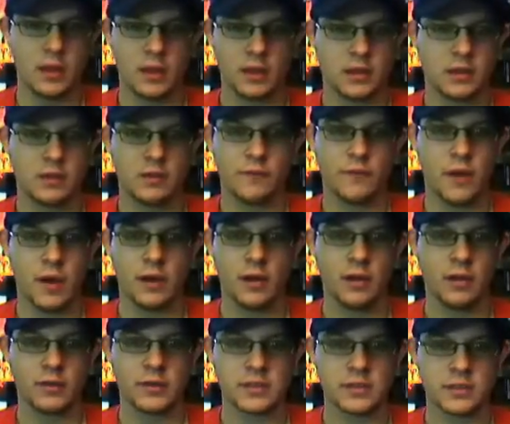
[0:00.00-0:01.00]
Like, you can
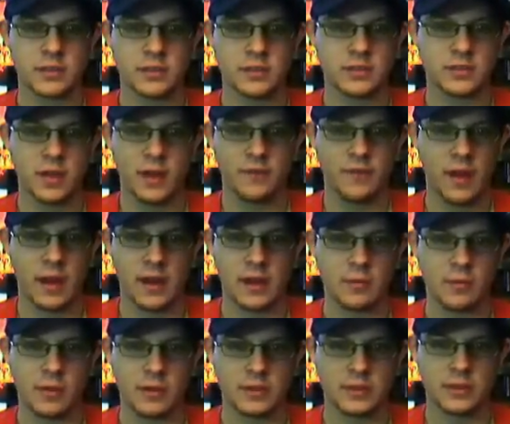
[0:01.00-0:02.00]
find all this stuff
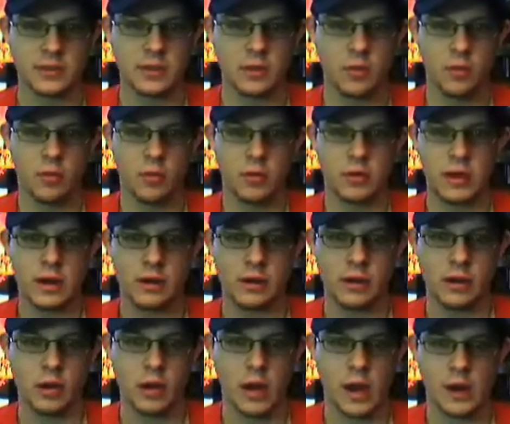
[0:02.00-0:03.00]
anywhere. It's the
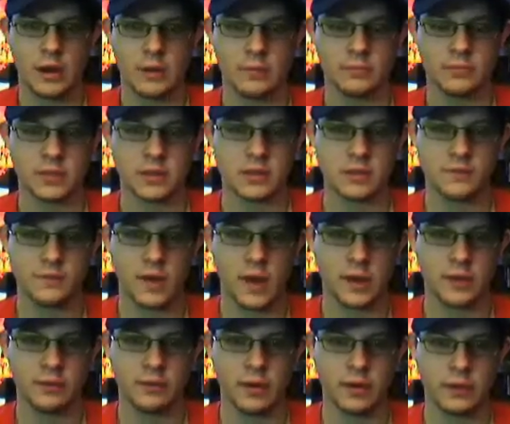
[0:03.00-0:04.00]
ordinary items that you
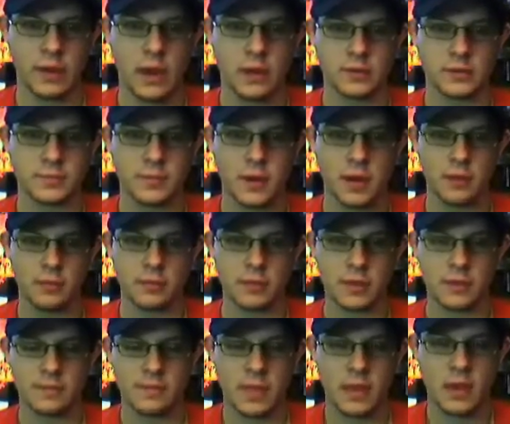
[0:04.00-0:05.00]
find around the house probably.